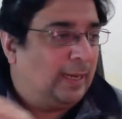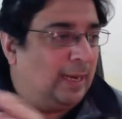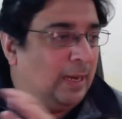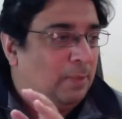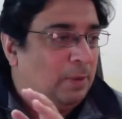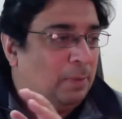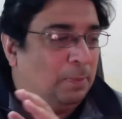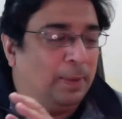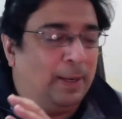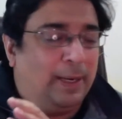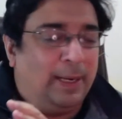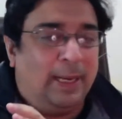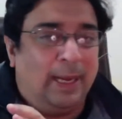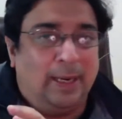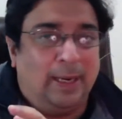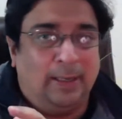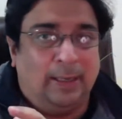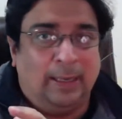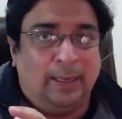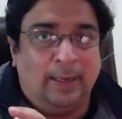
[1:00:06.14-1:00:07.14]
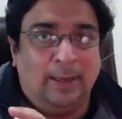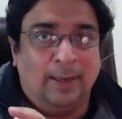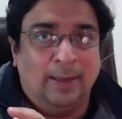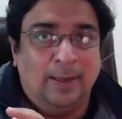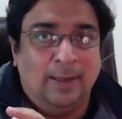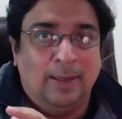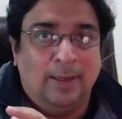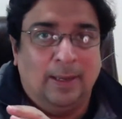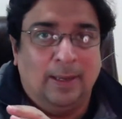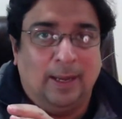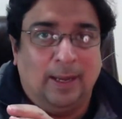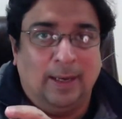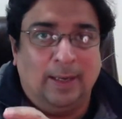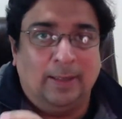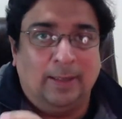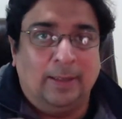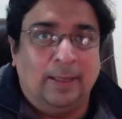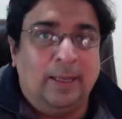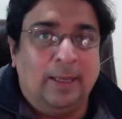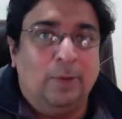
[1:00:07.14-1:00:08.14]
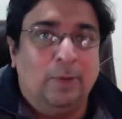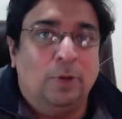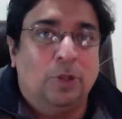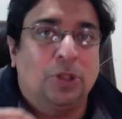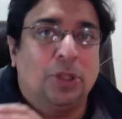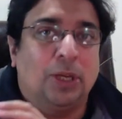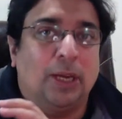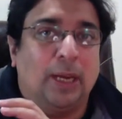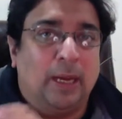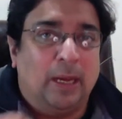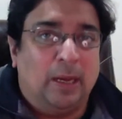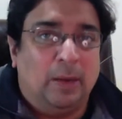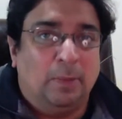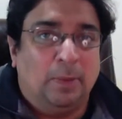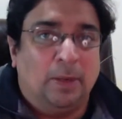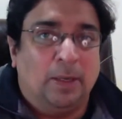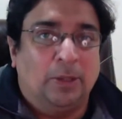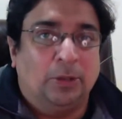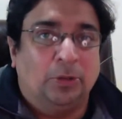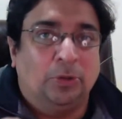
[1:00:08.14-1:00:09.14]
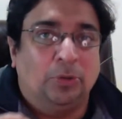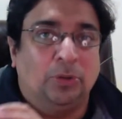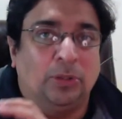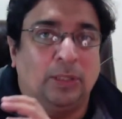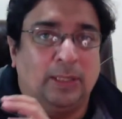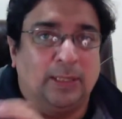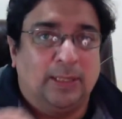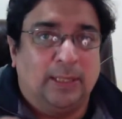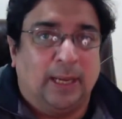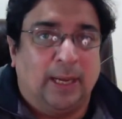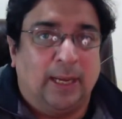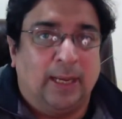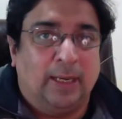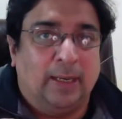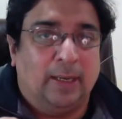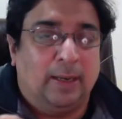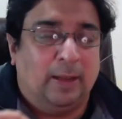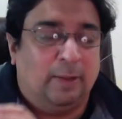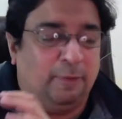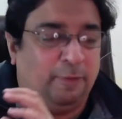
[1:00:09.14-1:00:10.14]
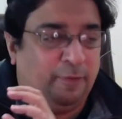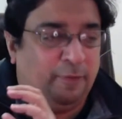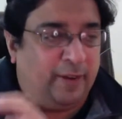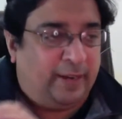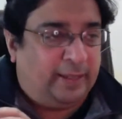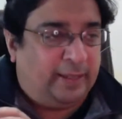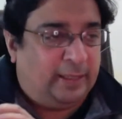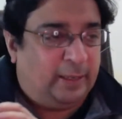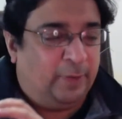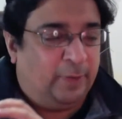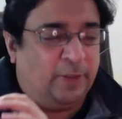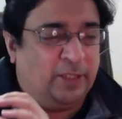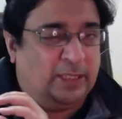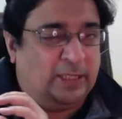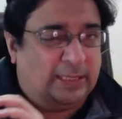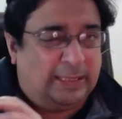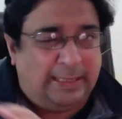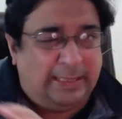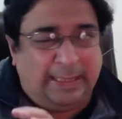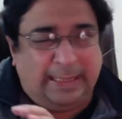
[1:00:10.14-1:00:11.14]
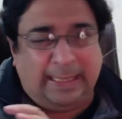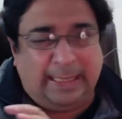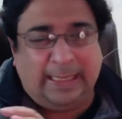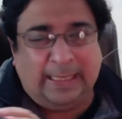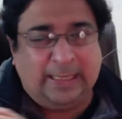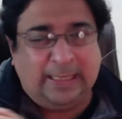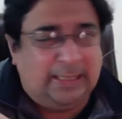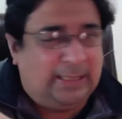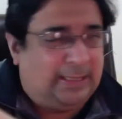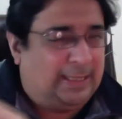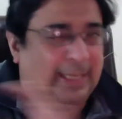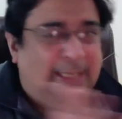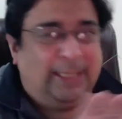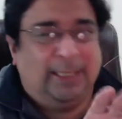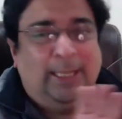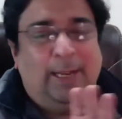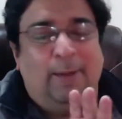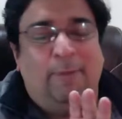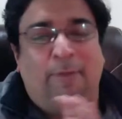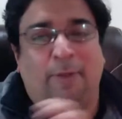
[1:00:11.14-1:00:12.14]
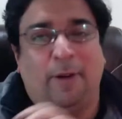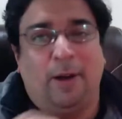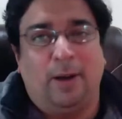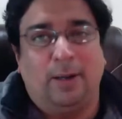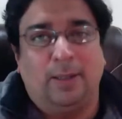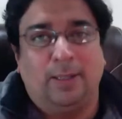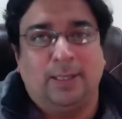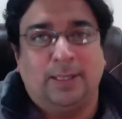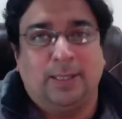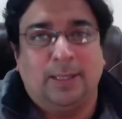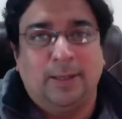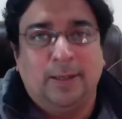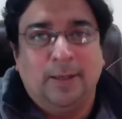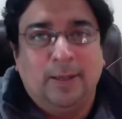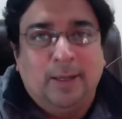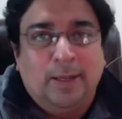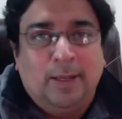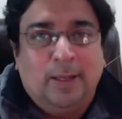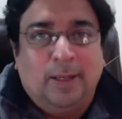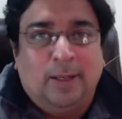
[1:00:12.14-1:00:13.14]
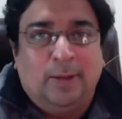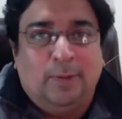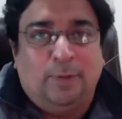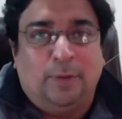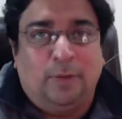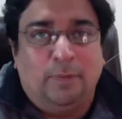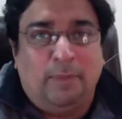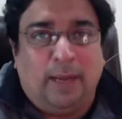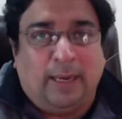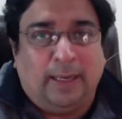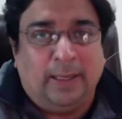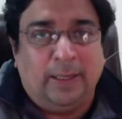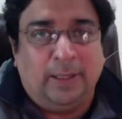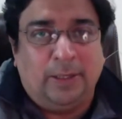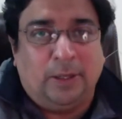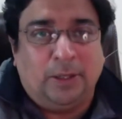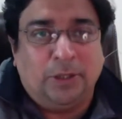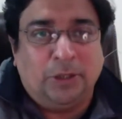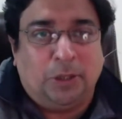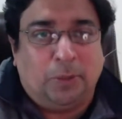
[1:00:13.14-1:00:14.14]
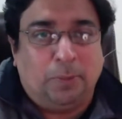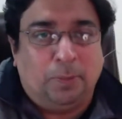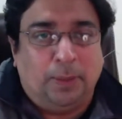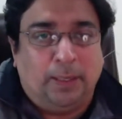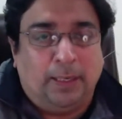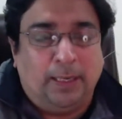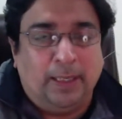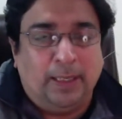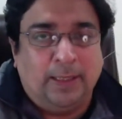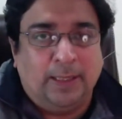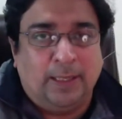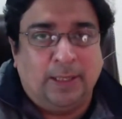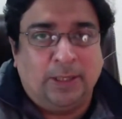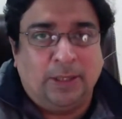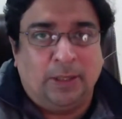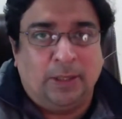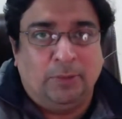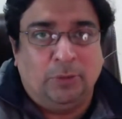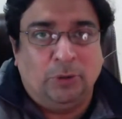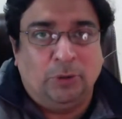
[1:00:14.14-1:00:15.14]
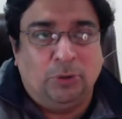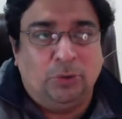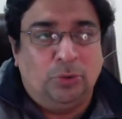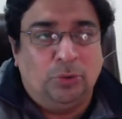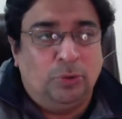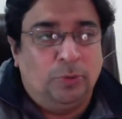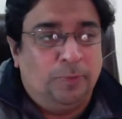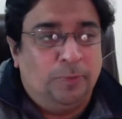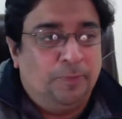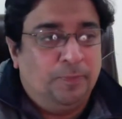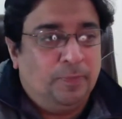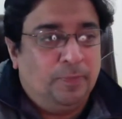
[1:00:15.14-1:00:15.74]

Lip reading: came in pretty handy. And he was able to design effective, sleek, sexy fonts for Macintosh operating system to